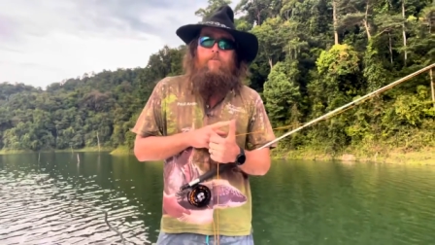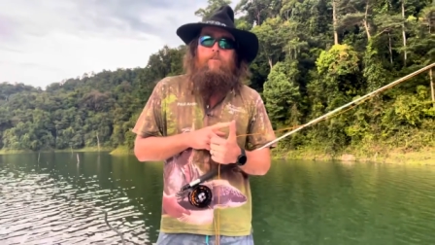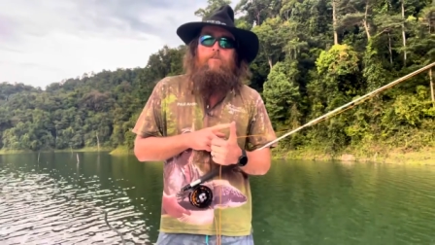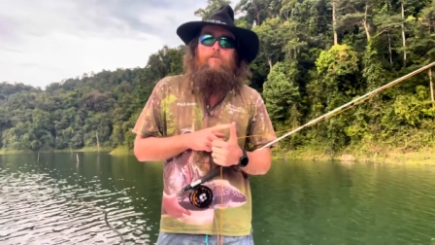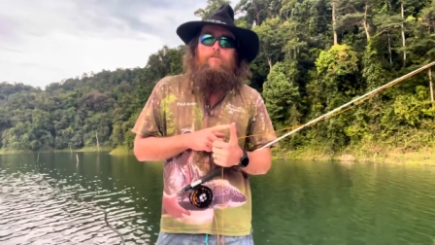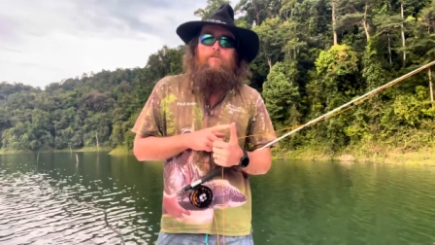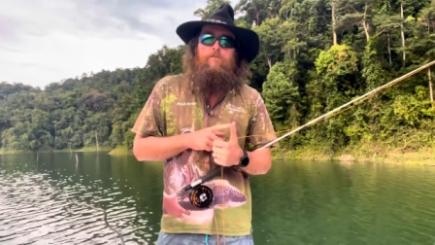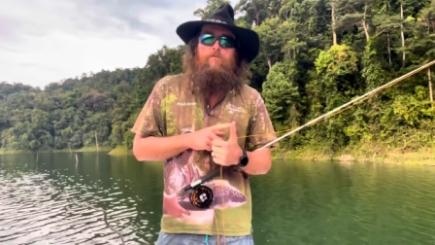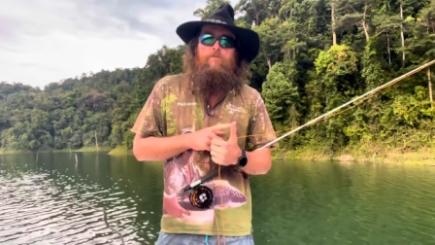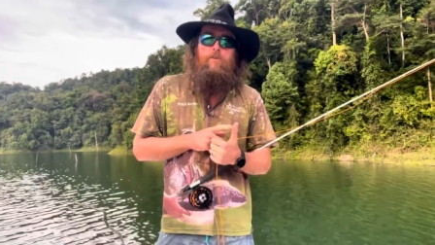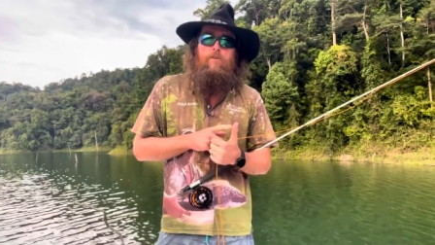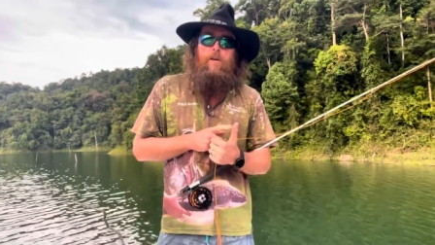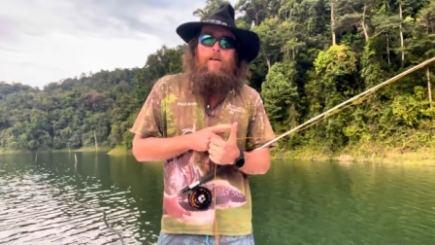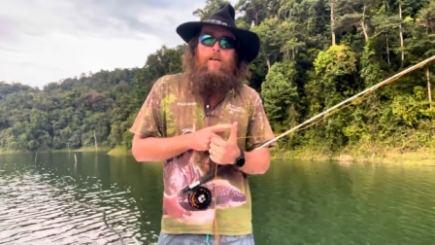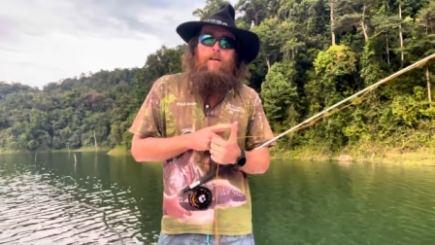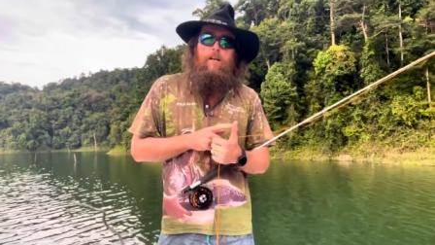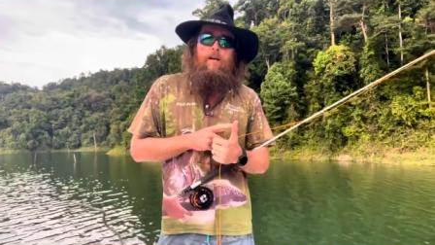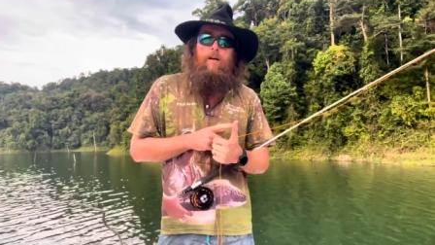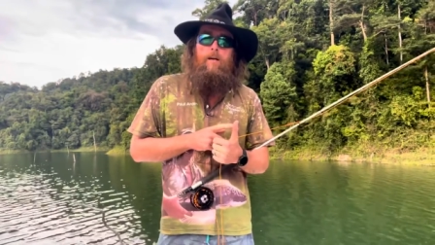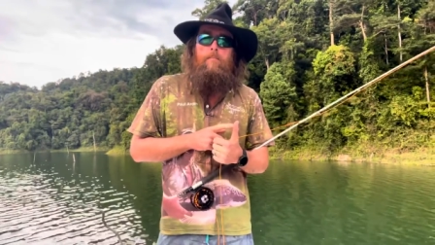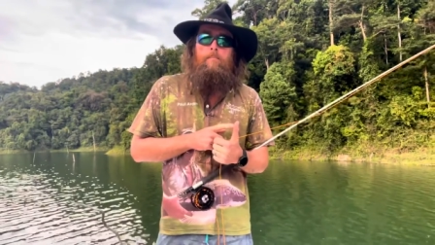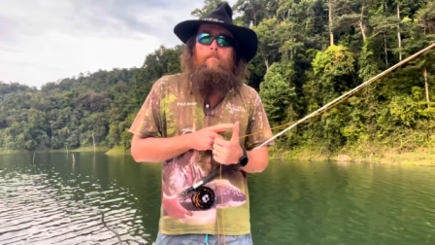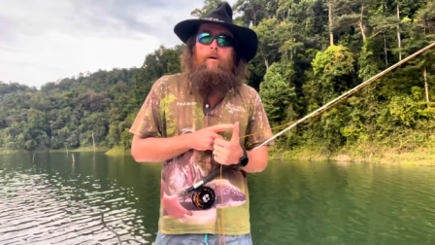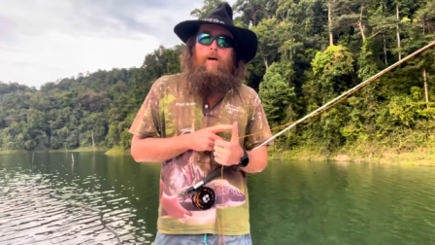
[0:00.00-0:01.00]
is a straight
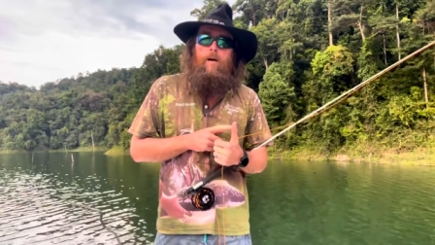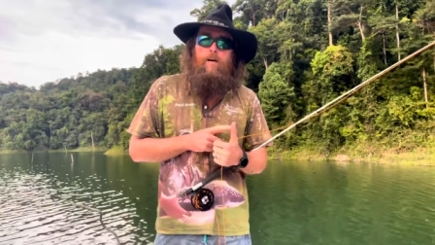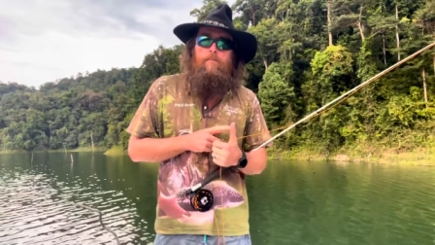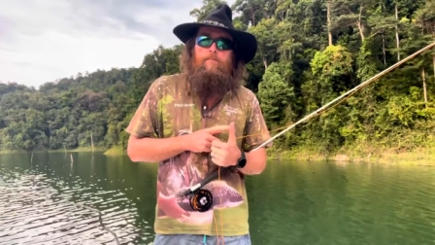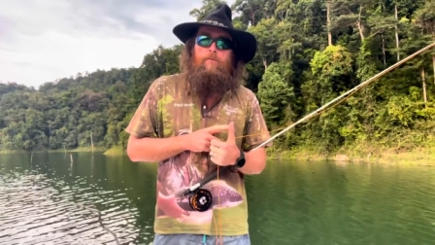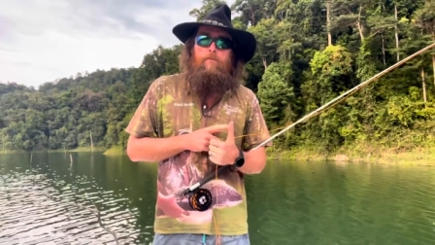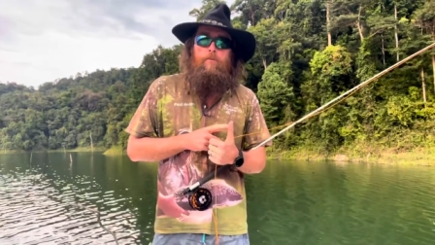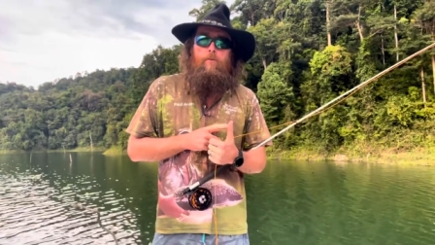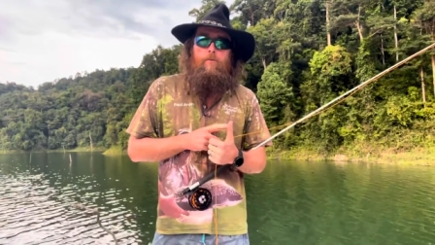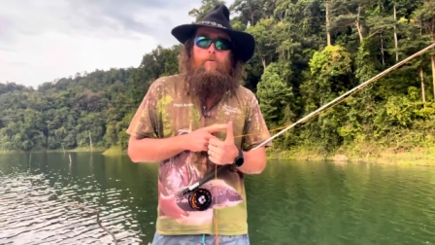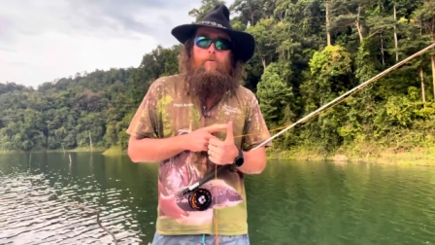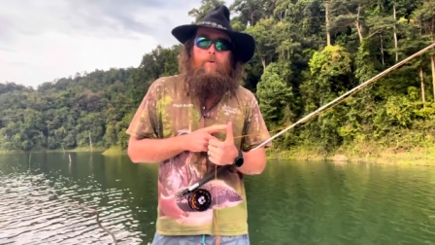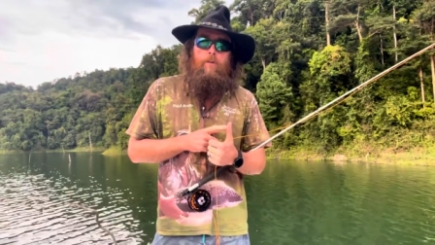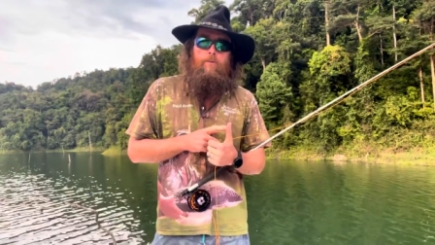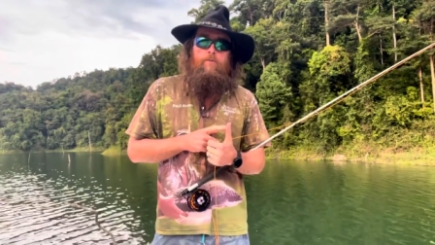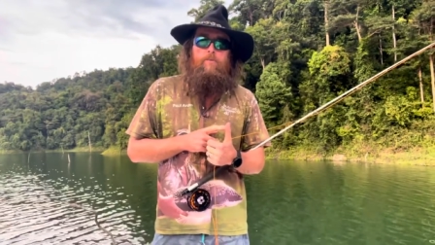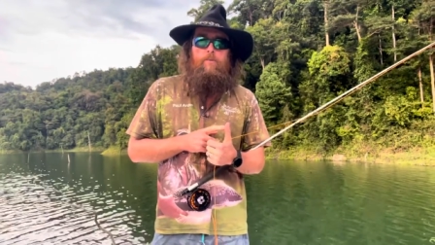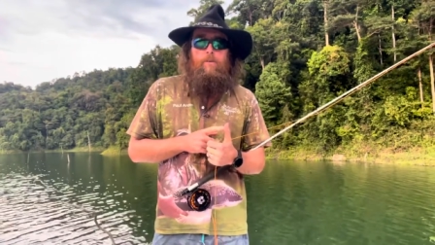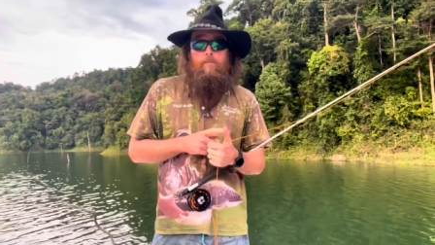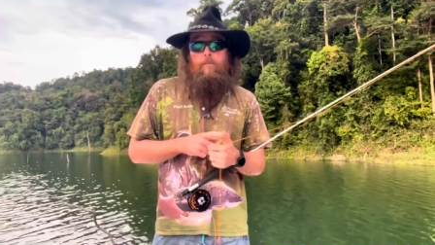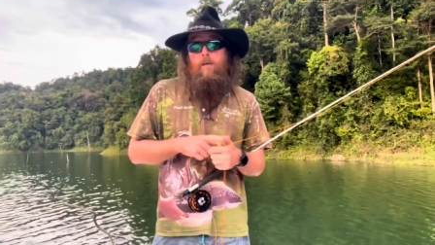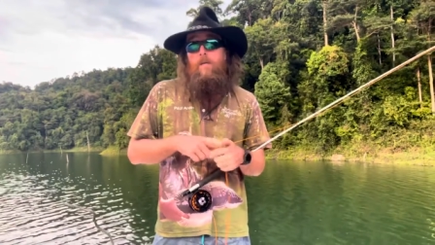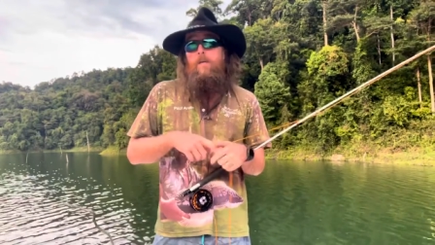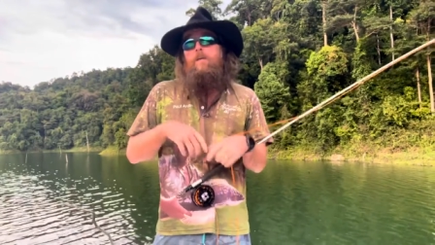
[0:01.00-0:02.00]
line path of the rod
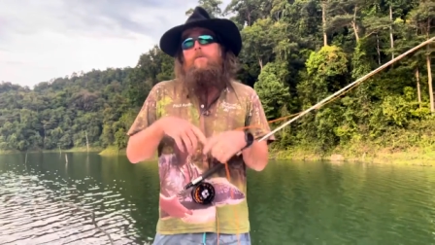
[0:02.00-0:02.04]
tip,